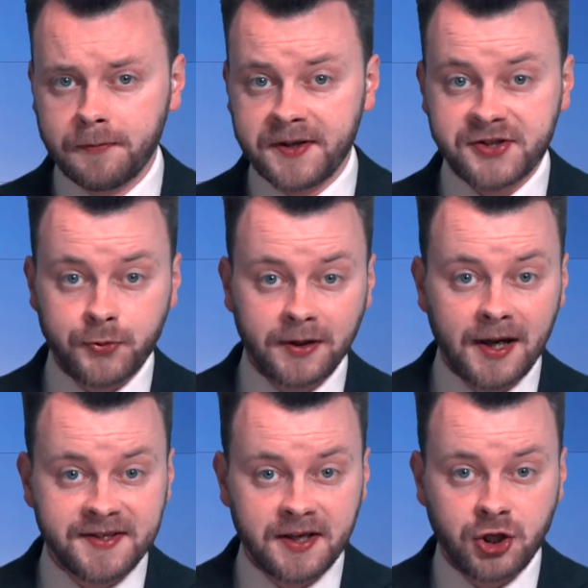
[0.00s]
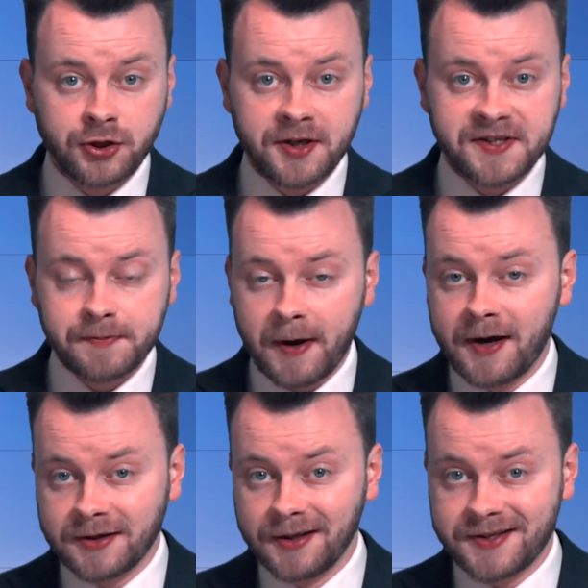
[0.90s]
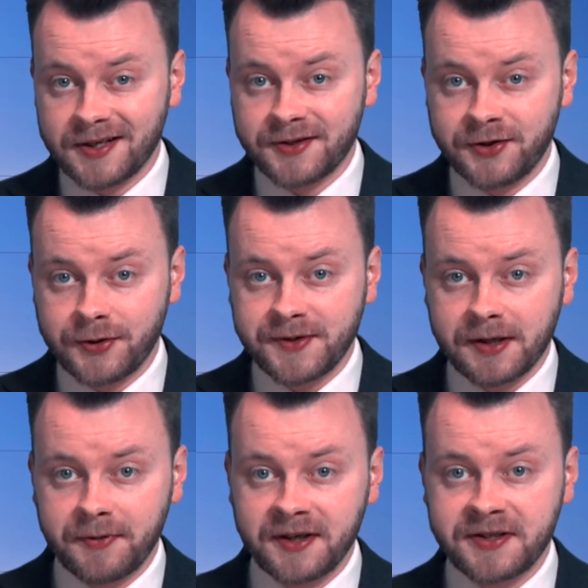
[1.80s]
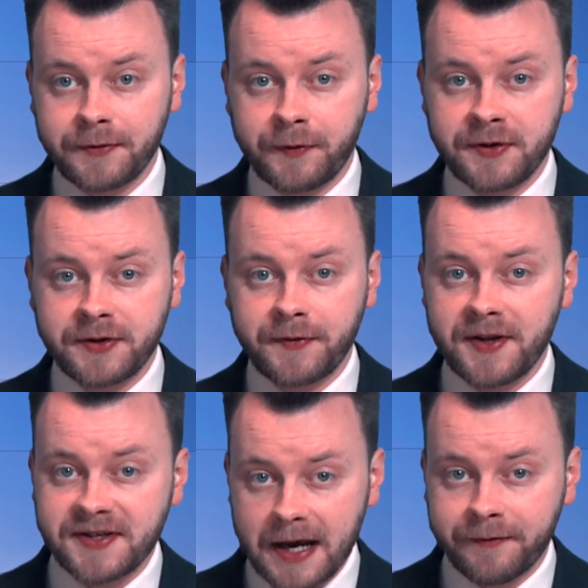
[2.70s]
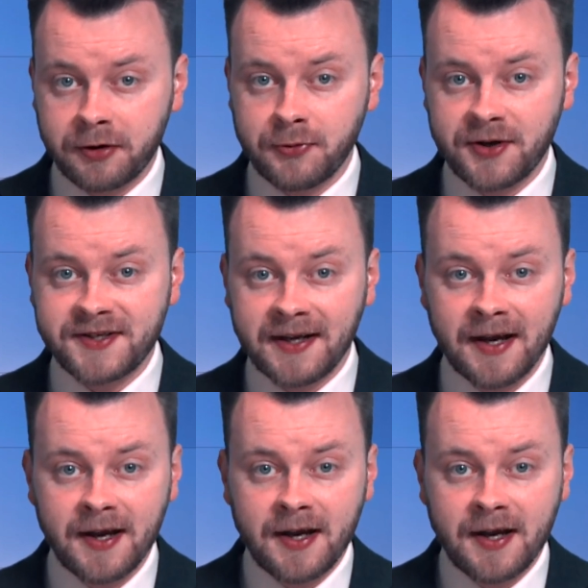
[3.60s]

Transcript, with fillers: This realization inspired Alyssa to do something different for the deaf community.